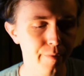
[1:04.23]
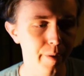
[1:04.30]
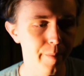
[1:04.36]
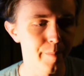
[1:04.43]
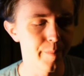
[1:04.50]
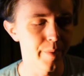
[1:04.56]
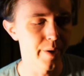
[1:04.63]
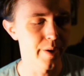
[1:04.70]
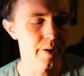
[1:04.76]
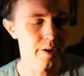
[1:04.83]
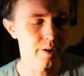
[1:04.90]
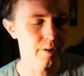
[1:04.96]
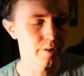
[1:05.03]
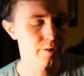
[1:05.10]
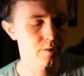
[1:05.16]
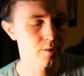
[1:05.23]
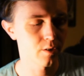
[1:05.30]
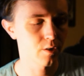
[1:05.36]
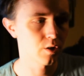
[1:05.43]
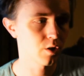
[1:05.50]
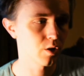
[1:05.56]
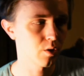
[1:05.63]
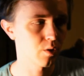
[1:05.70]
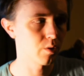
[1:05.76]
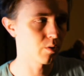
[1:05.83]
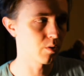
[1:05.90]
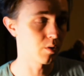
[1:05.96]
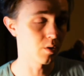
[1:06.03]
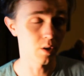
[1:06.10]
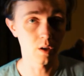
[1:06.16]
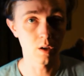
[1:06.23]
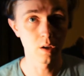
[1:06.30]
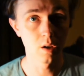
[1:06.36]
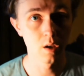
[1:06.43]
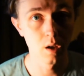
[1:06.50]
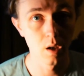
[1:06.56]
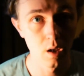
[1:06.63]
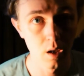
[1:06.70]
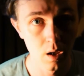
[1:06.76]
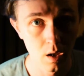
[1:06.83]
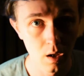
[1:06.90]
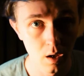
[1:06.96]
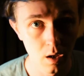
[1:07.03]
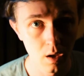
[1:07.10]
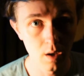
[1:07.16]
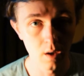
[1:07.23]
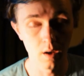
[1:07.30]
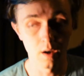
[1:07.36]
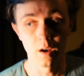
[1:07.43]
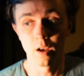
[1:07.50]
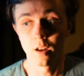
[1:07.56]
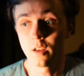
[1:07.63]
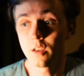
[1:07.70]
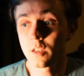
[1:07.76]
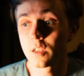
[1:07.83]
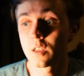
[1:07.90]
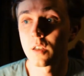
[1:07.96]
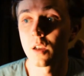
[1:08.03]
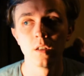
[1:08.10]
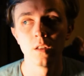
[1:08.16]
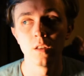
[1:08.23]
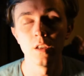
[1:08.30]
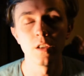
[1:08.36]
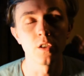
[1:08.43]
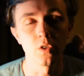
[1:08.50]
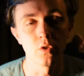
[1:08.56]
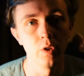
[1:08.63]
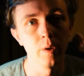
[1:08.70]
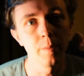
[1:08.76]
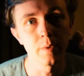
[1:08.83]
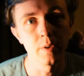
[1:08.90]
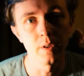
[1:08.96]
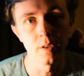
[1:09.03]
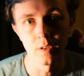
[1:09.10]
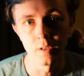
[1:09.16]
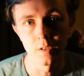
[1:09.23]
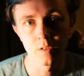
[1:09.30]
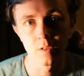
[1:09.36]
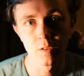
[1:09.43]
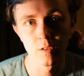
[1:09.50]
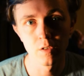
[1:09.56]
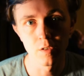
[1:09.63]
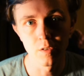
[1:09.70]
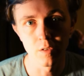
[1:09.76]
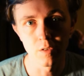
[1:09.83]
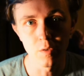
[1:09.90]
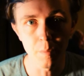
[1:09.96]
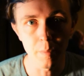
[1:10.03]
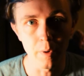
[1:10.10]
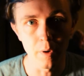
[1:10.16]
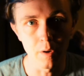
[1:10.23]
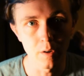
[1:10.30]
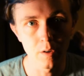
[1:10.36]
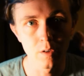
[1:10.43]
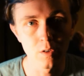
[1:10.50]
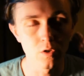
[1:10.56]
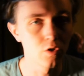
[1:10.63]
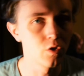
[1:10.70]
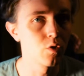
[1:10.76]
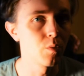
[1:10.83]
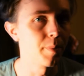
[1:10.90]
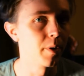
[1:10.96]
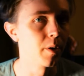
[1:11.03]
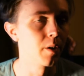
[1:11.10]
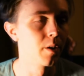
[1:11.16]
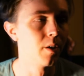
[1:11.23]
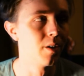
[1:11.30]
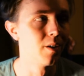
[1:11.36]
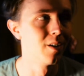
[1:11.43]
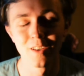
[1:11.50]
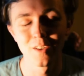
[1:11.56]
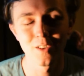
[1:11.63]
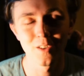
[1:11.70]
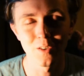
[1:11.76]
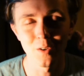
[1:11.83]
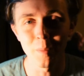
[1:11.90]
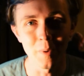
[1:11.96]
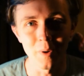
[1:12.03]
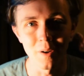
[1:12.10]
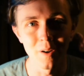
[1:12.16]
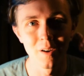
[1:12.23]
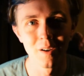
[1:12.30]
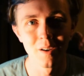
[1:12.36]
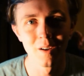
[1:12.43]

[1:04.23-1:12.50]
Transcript: I'm being totally honest, this script is super, super, super